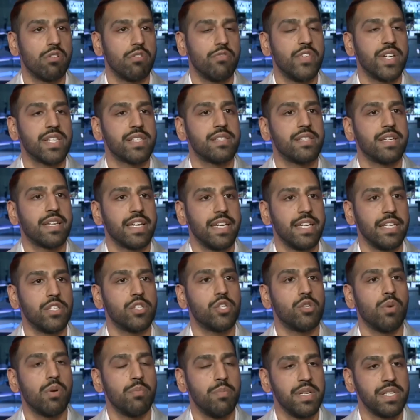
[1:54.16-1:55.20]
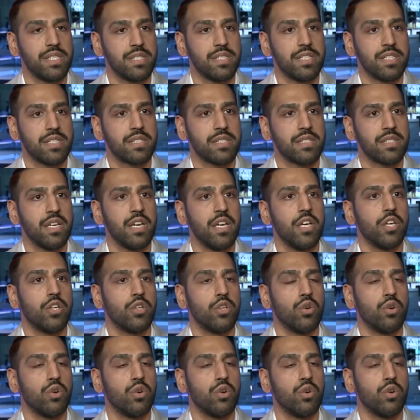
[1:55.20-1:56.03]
you're investing into a business,